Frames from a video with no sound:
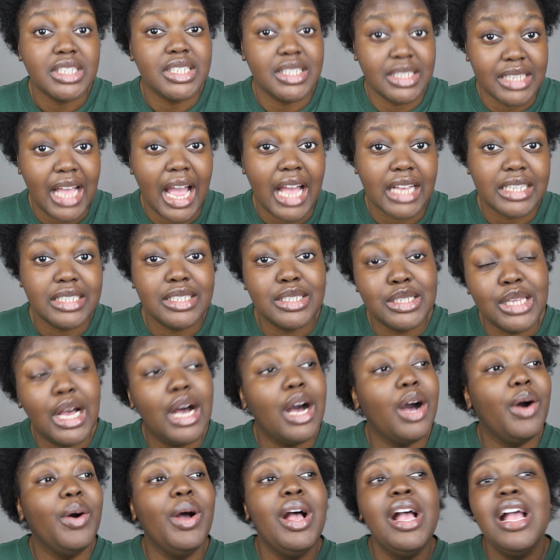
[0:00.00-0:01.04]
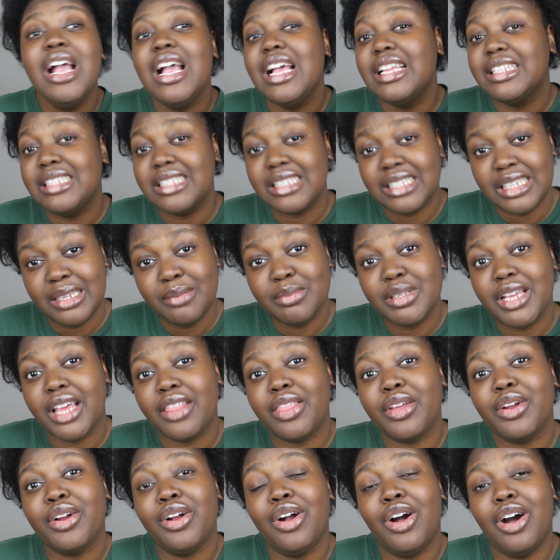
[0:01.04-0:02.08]
is sex. So it seems like
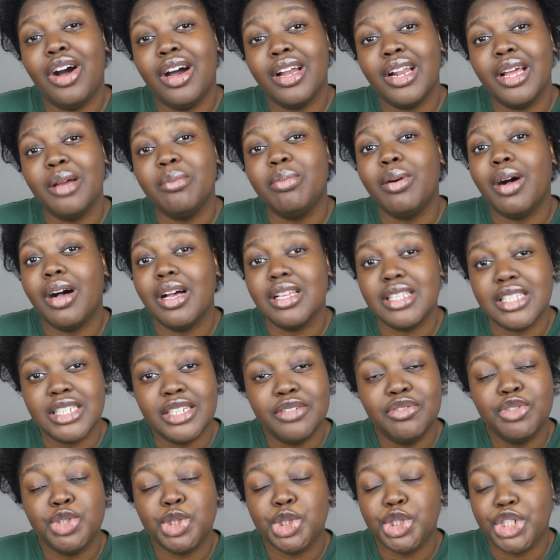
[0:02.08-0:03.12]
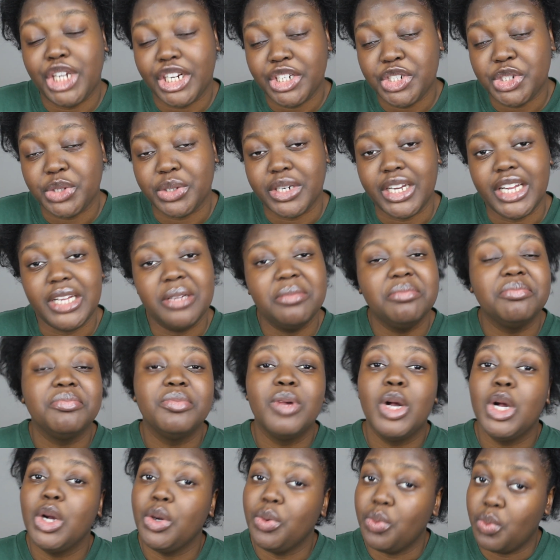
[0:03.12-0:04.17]
they're on a positive trajectory,
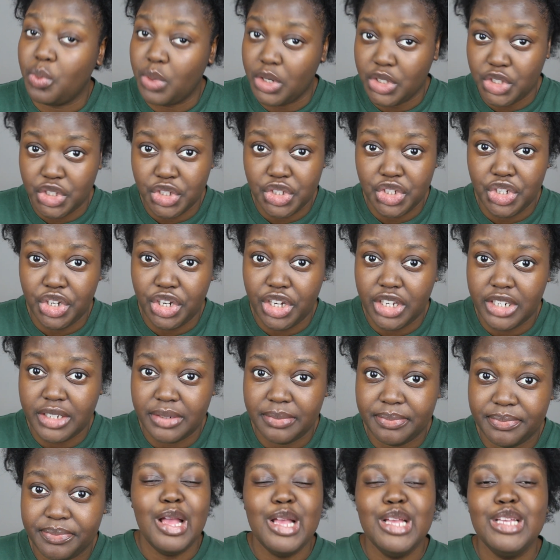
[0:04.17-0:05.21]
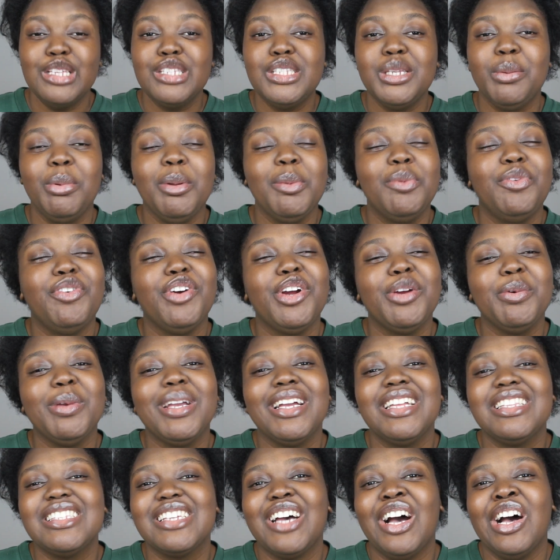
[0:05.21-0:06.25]
which is good. So before we
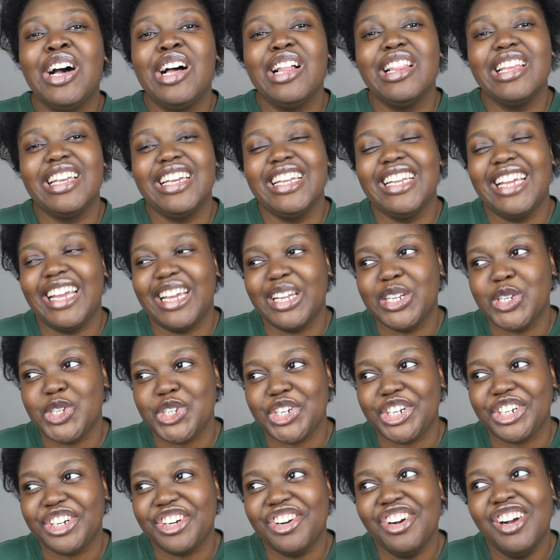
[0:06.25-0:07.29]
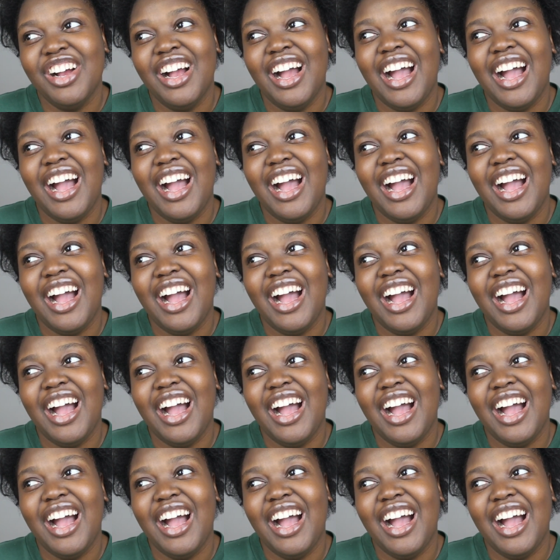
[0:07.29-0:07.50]
get to Holly and Andrew,